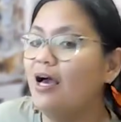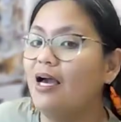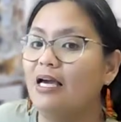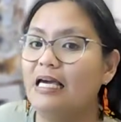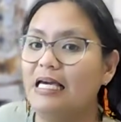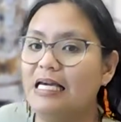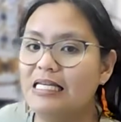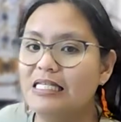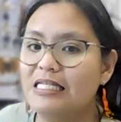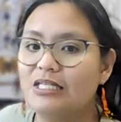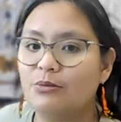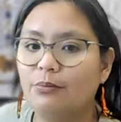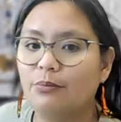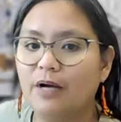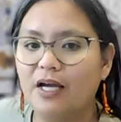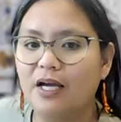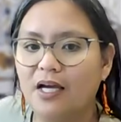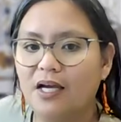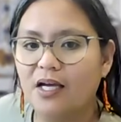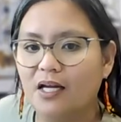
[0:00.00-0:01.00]
He's
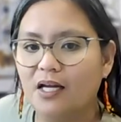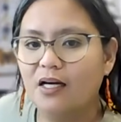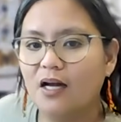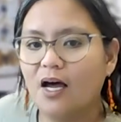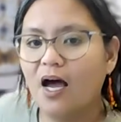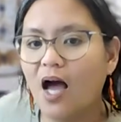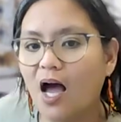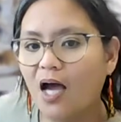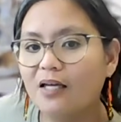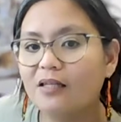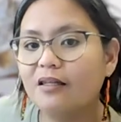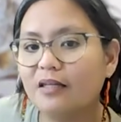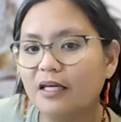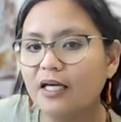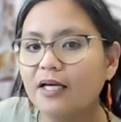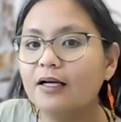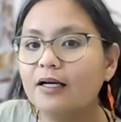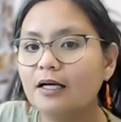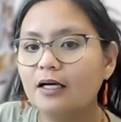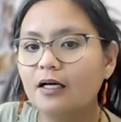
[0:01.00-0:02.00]
written, I
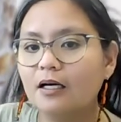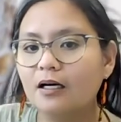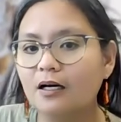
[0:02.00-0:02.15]
think,